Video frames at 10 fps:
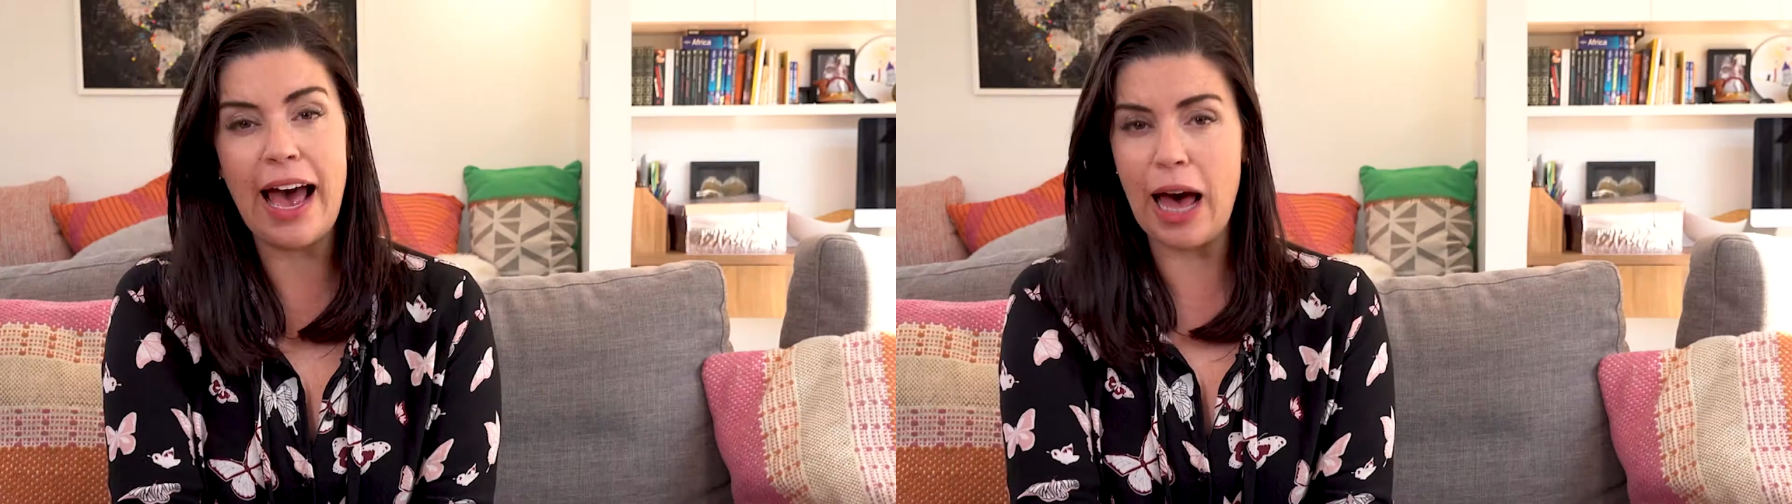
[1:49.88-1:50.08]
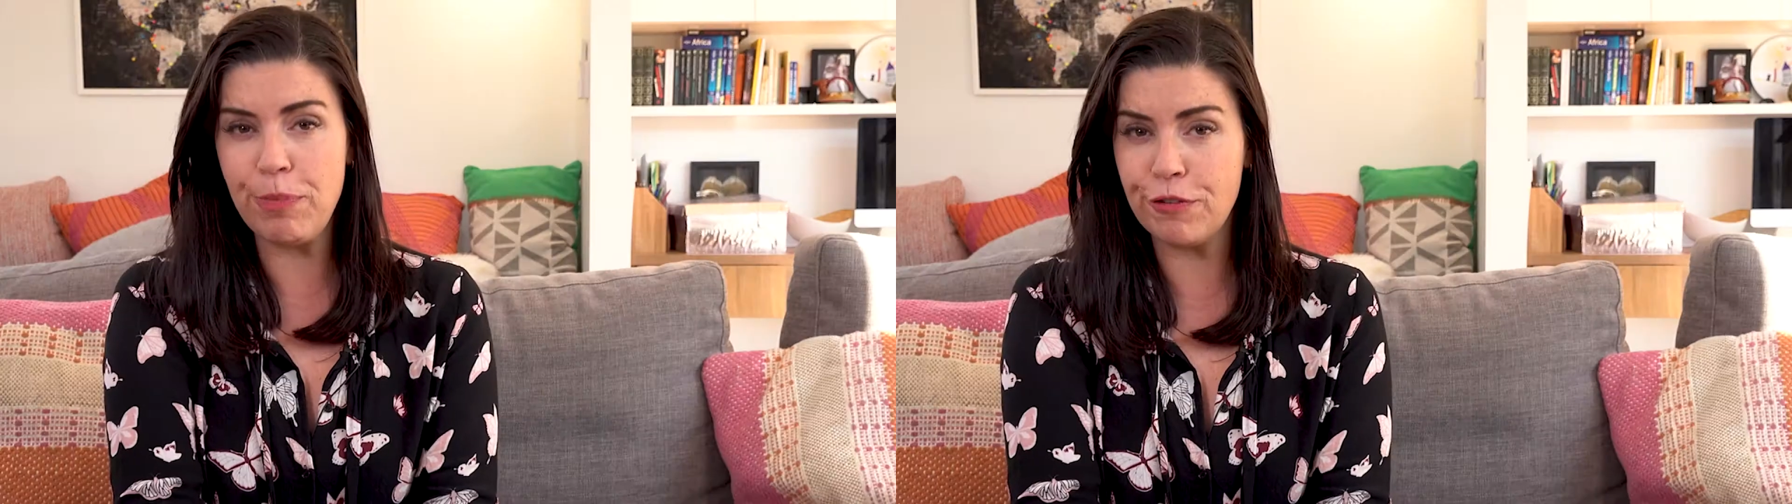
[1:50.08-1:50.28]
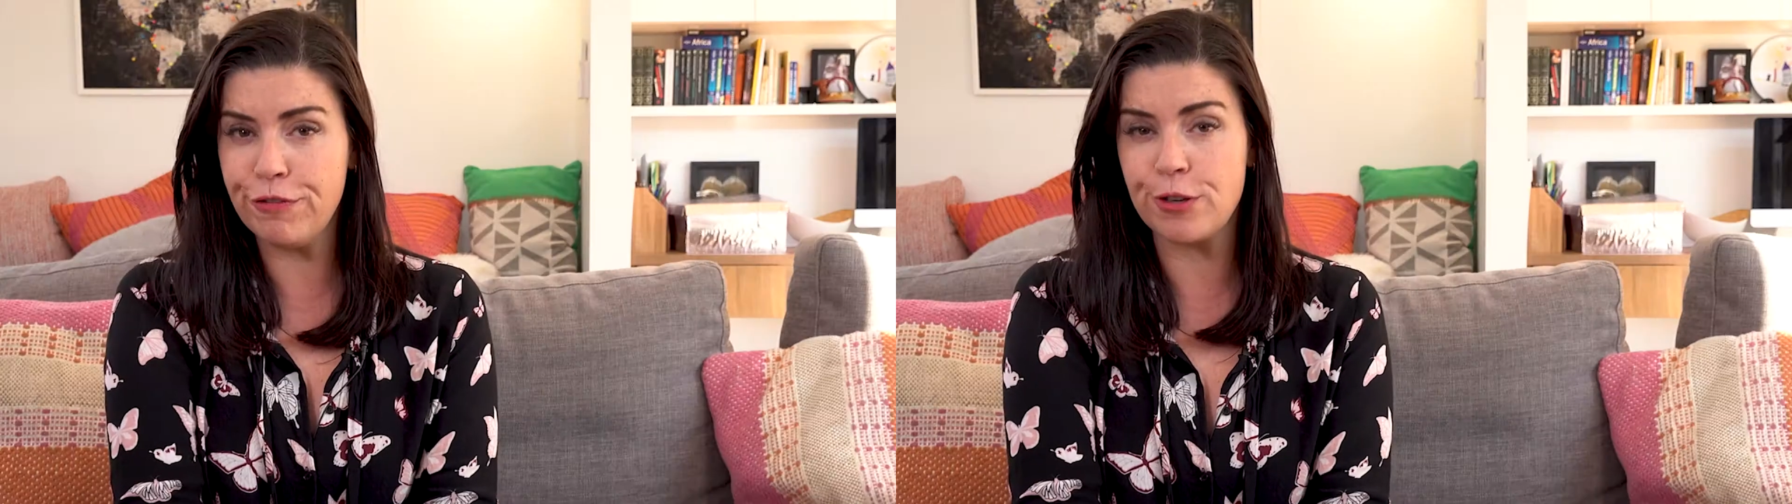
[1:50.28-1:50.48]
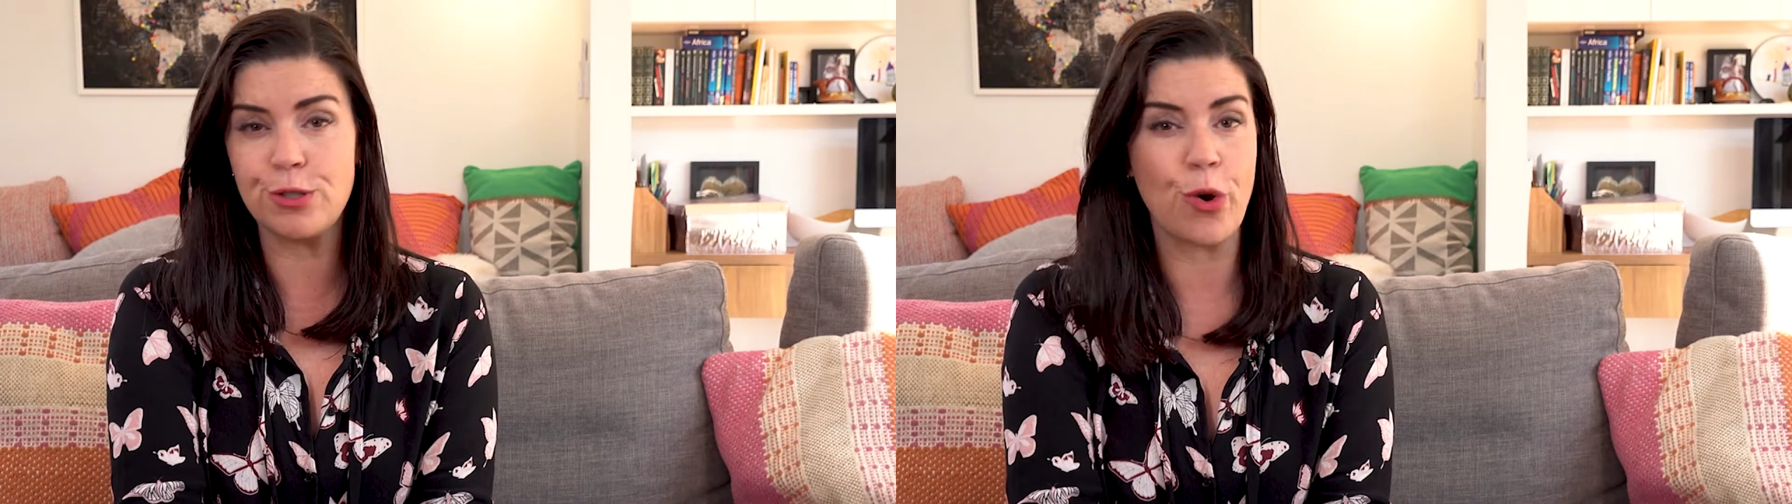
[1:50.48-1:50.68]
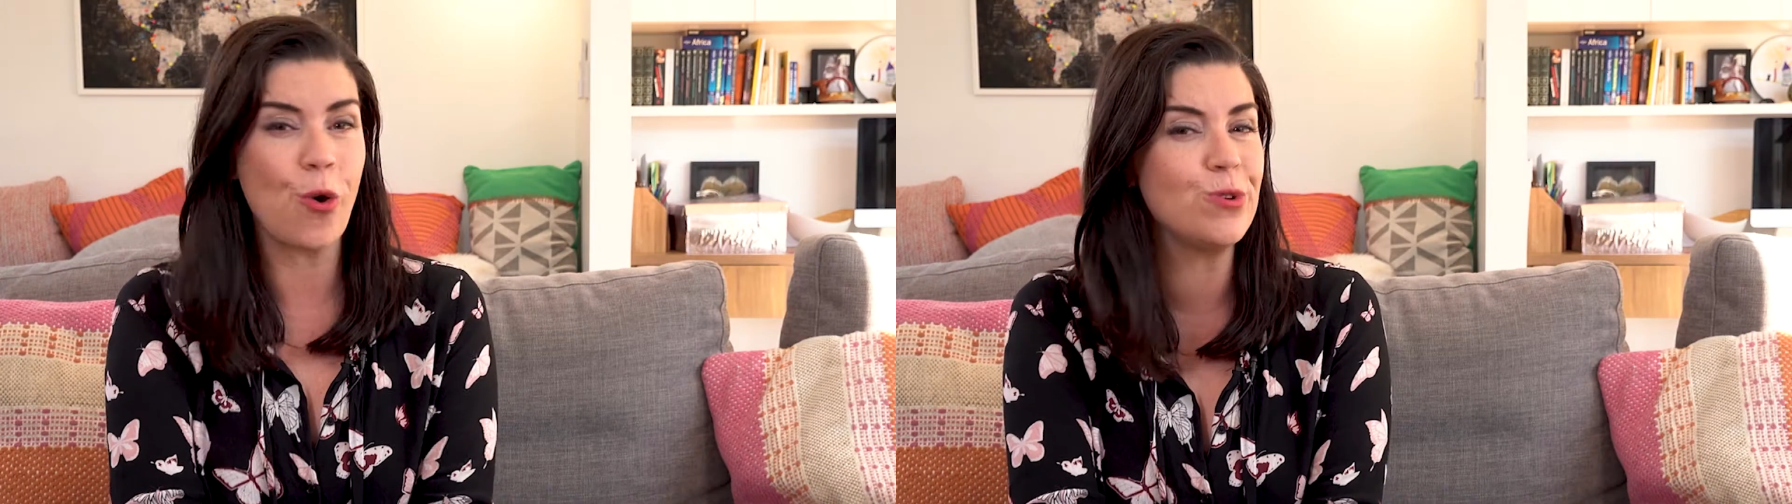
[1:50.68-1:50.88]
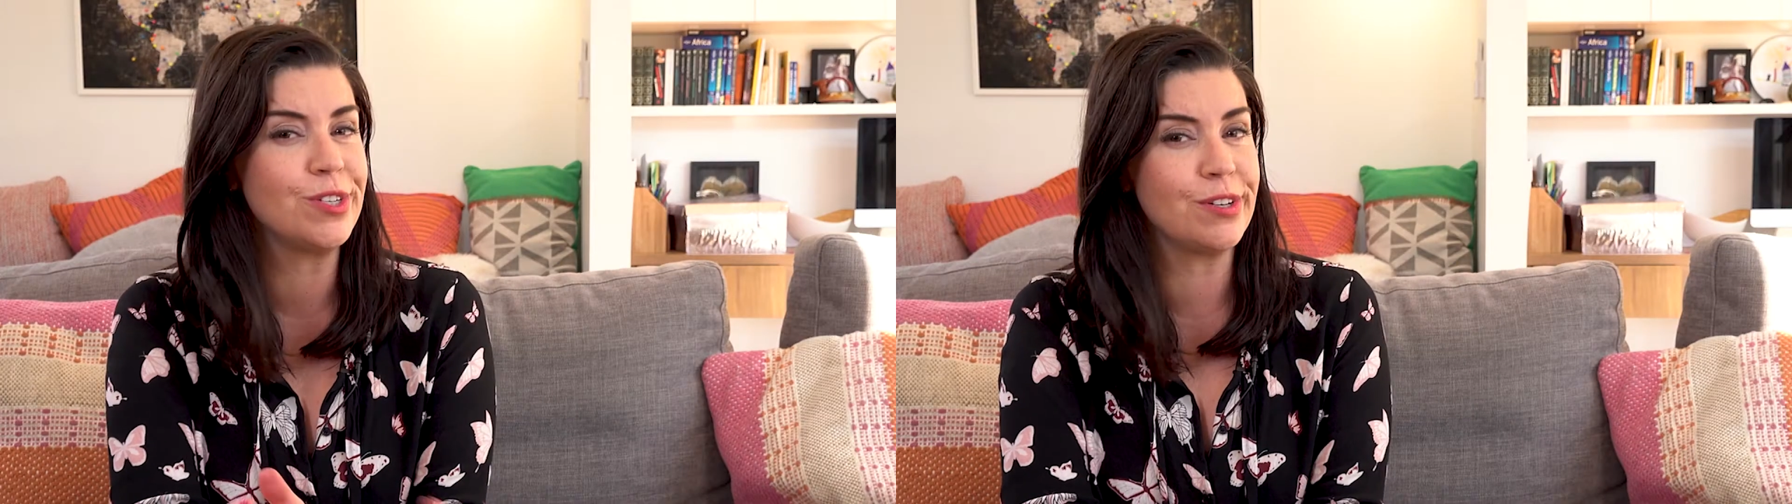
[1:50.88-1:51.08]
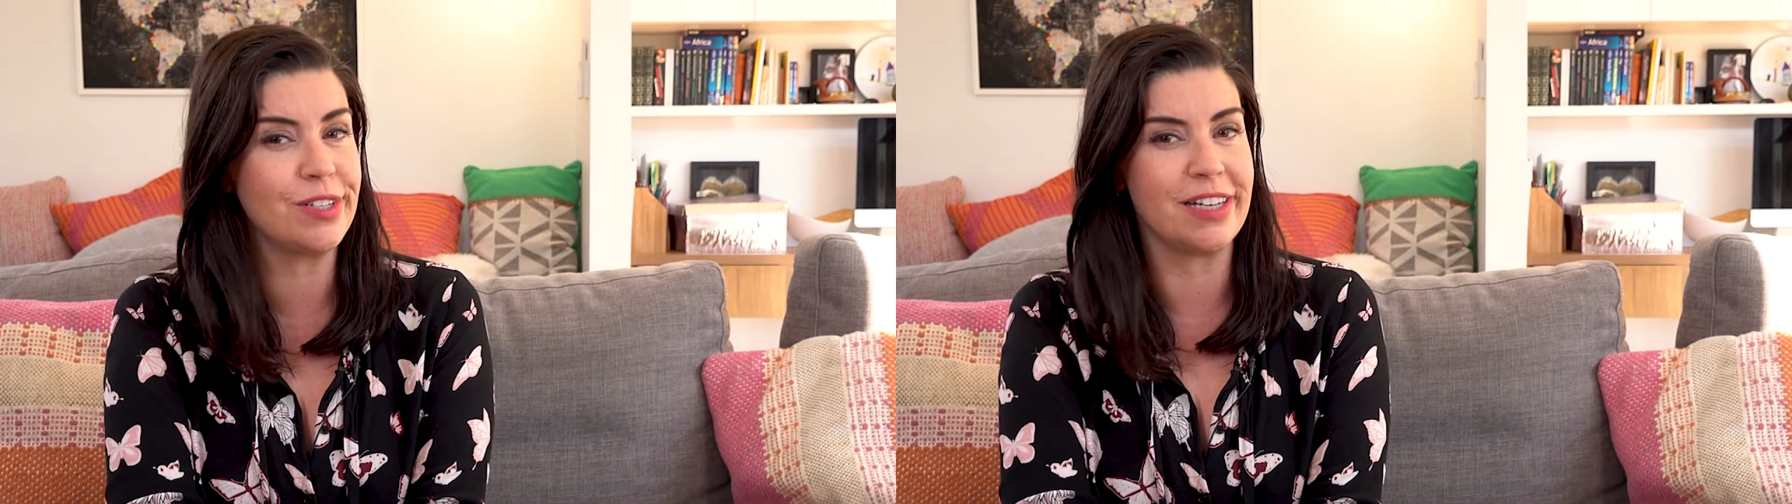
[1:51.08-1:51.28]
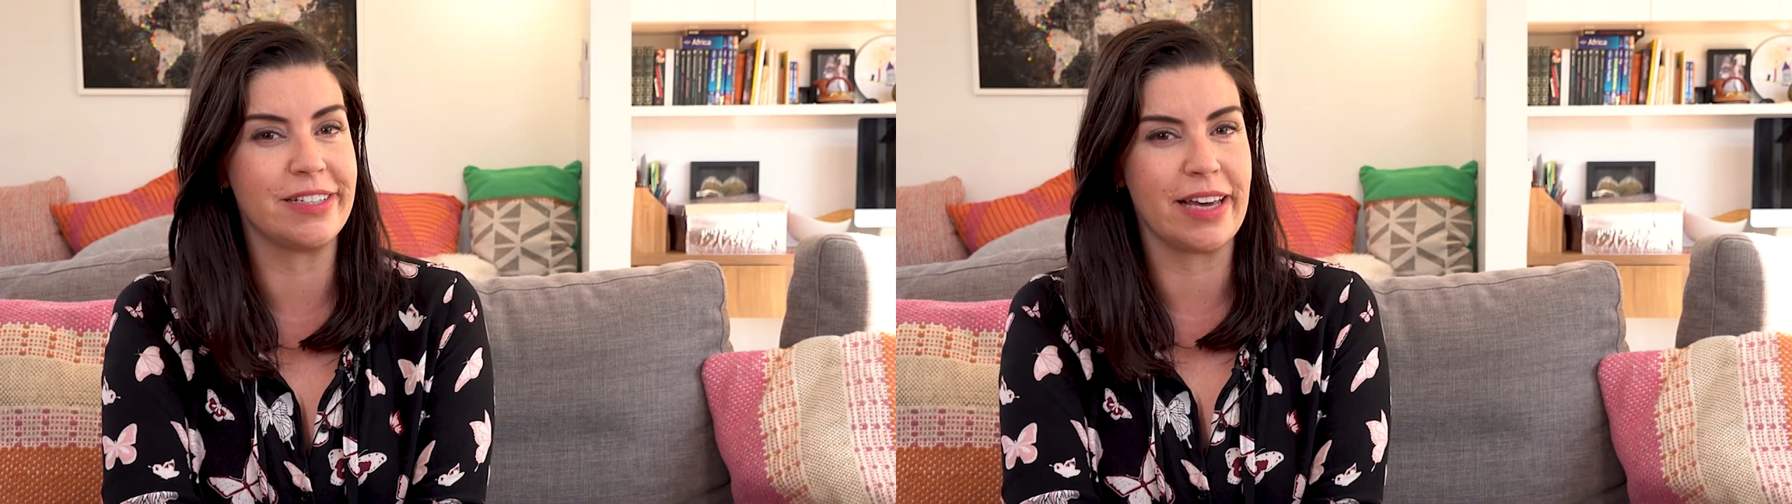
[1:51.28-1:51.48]
Apple phones also
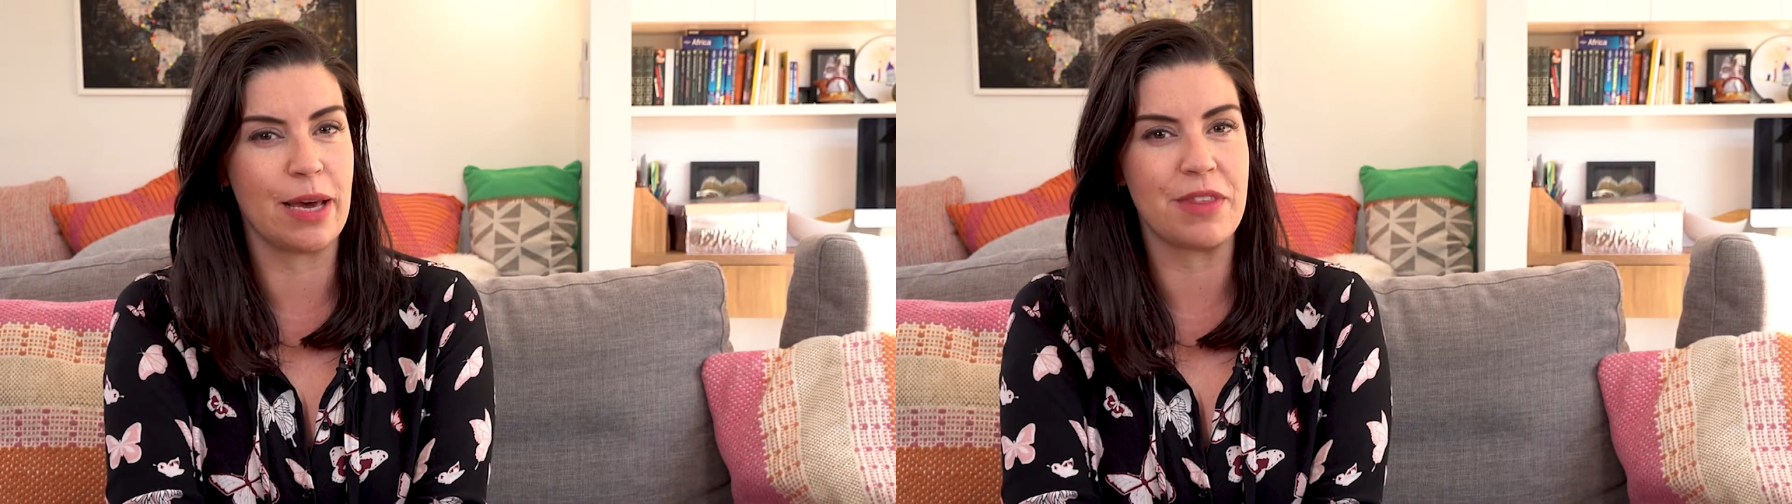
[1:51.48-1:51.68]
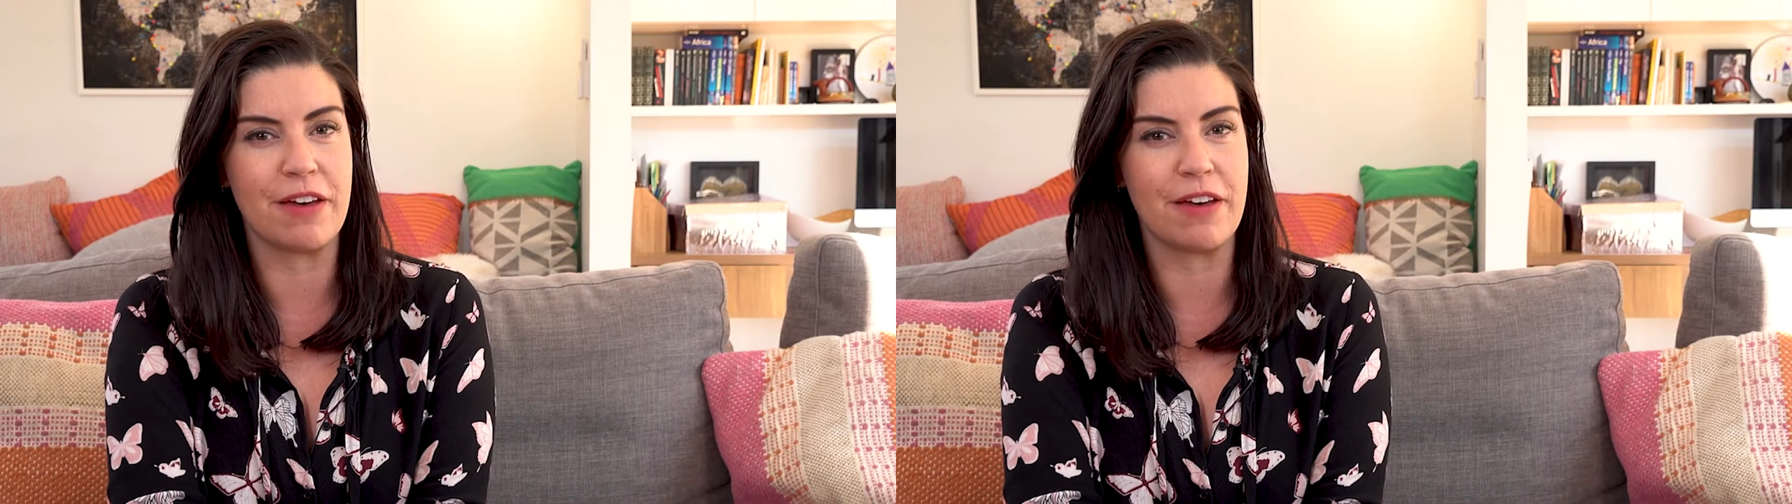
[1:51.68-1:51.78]
tend to keep